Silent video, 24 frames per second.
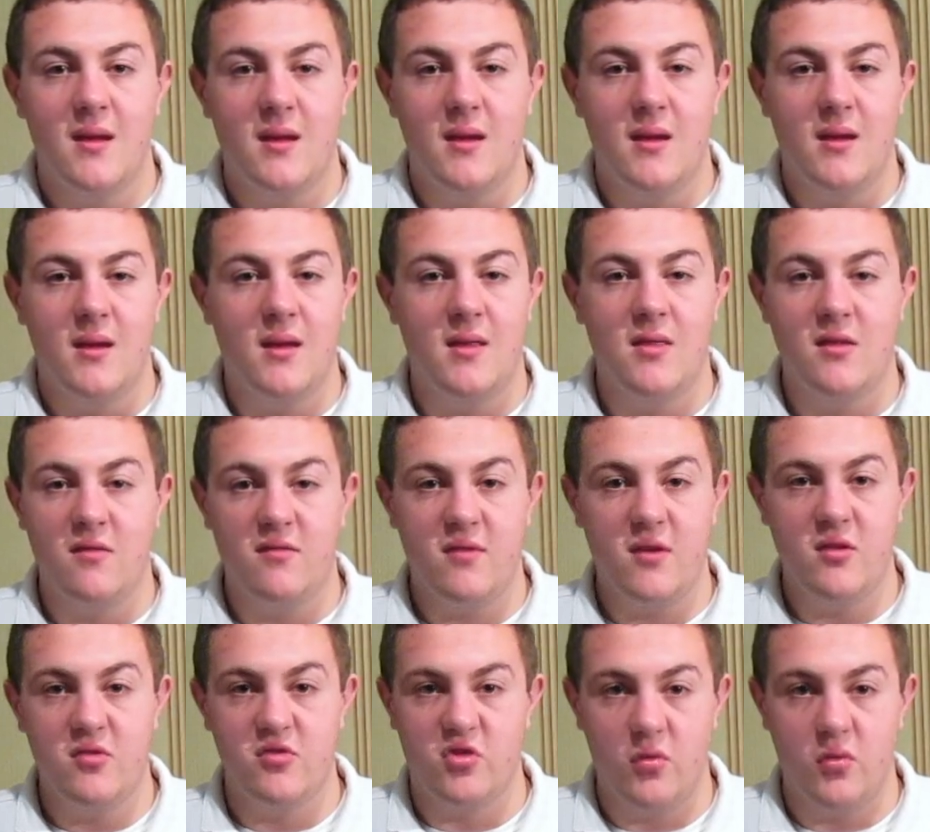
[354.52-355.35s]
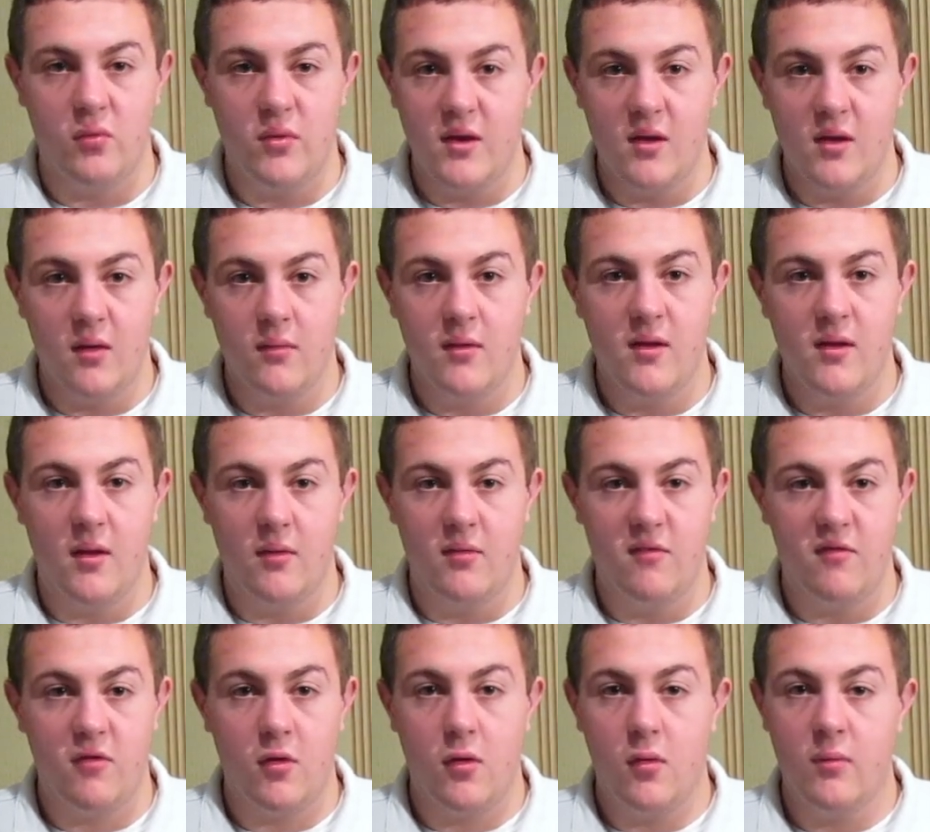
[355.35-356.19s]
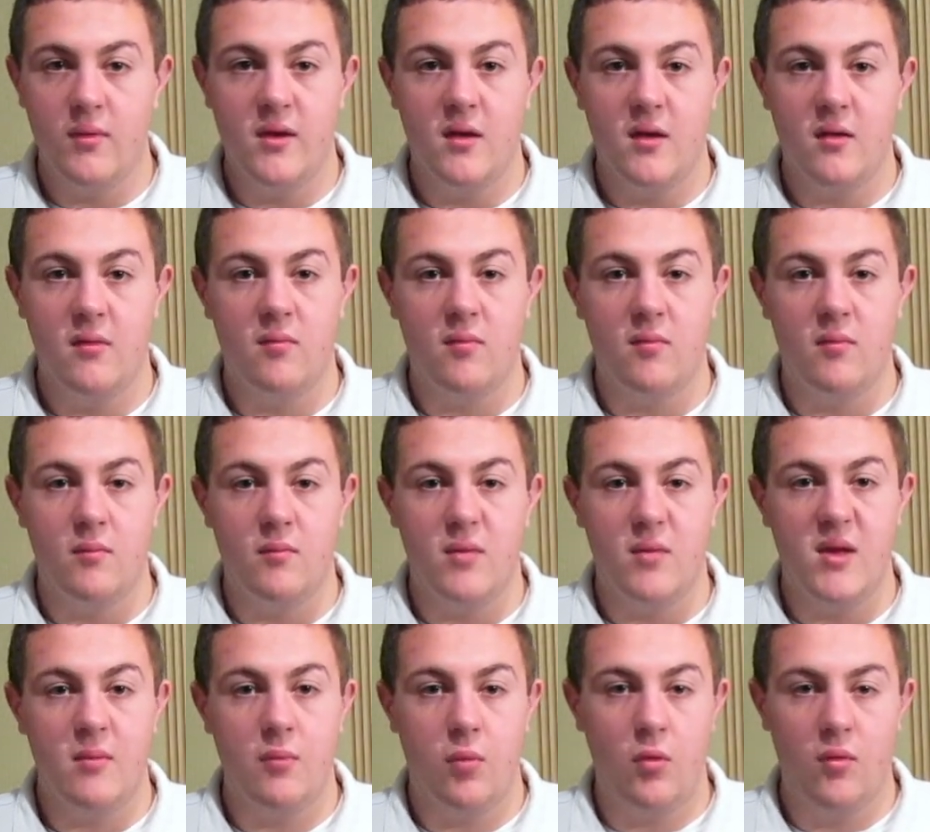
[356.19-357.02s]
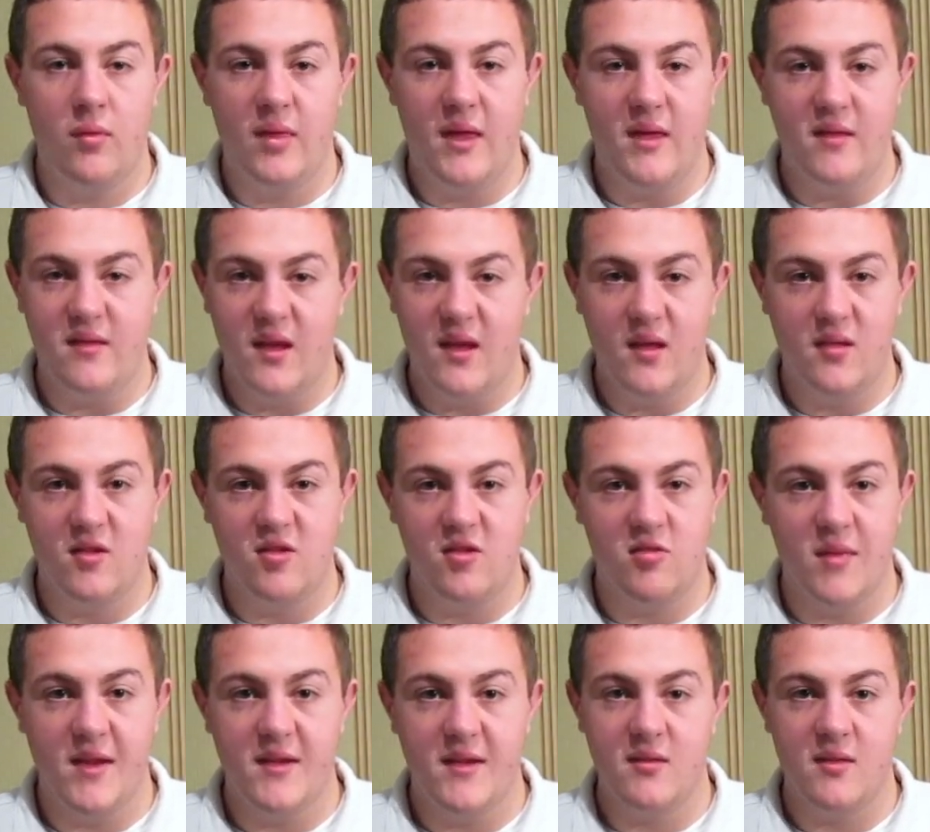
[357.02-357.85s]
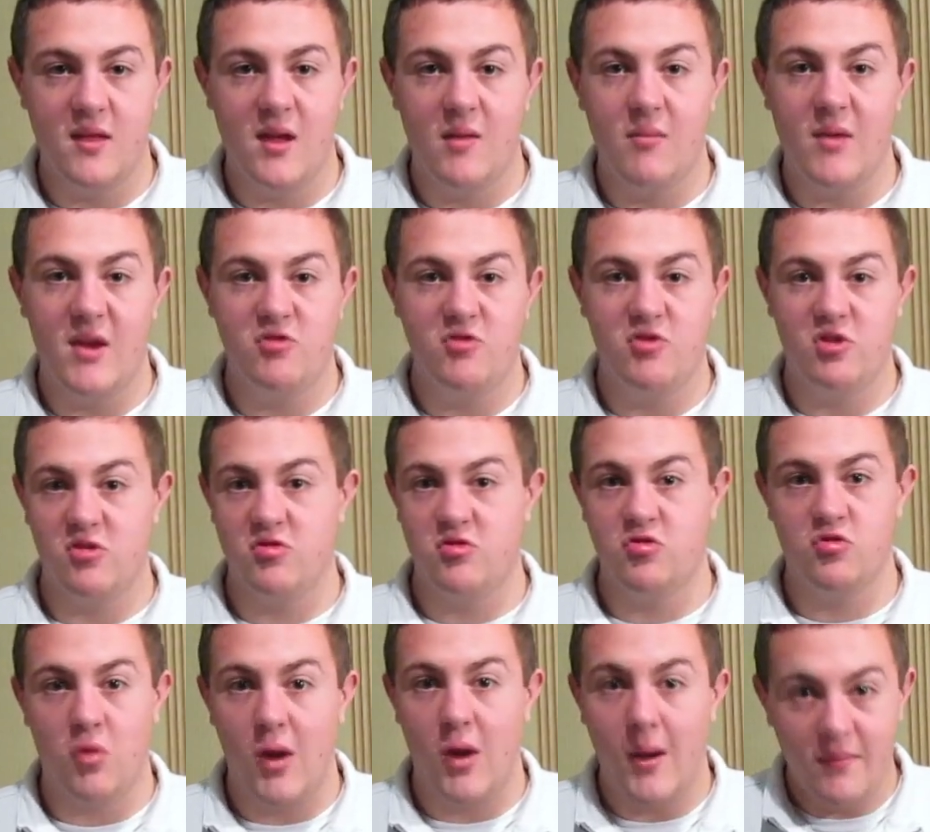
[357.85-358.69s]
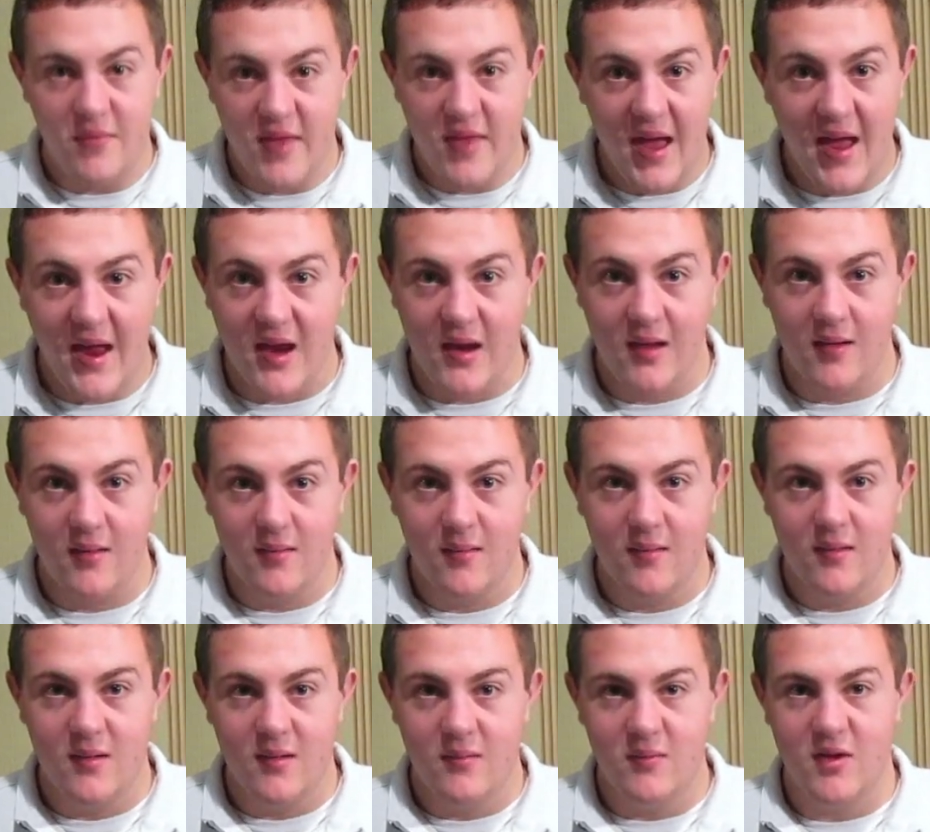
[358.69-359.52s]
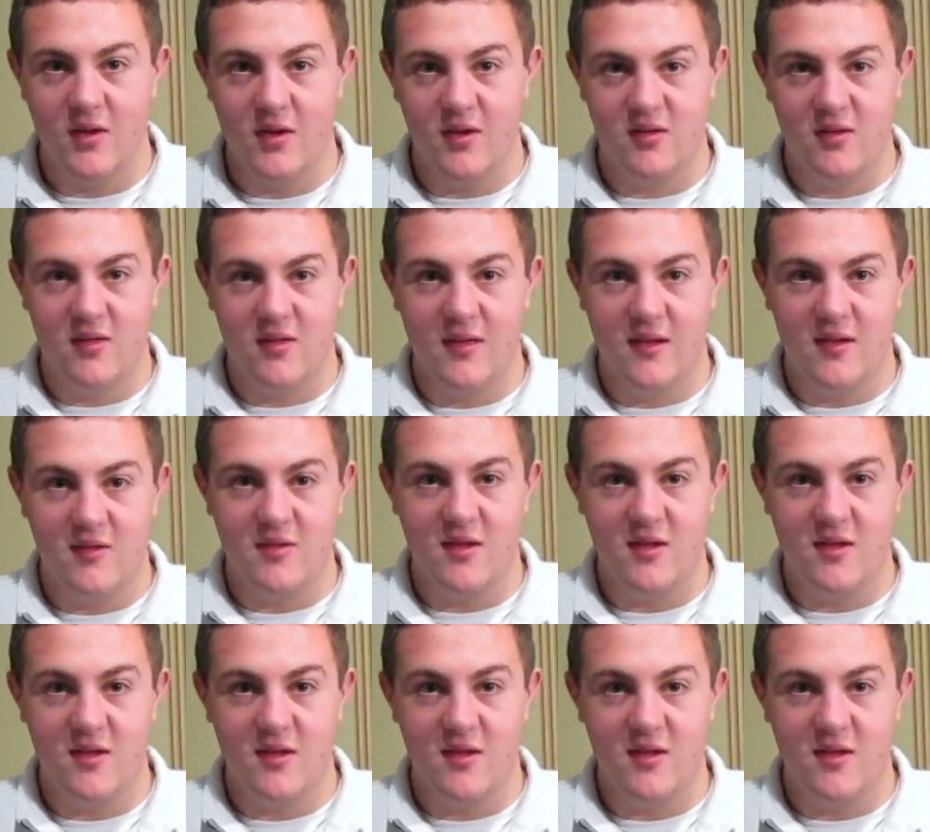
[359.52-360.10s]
in the future. We don't know. For all we know, people that take this, they may just drop dead because of this